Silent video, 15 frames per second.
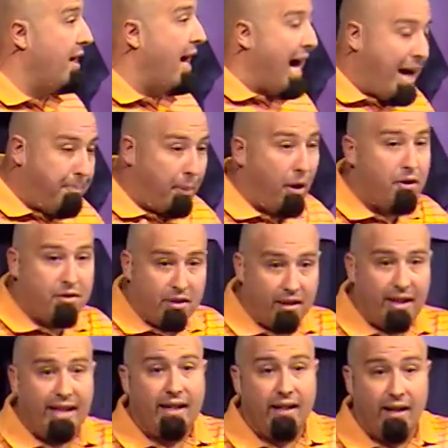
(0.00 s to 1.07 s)
I
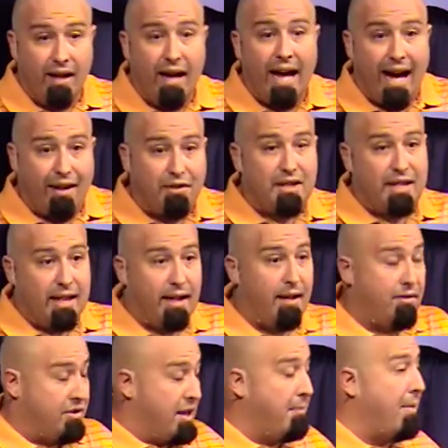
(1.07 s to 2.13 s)
personally have
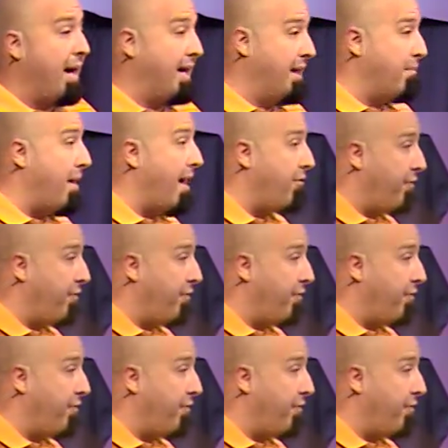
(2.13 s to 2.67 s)
seen somebody in my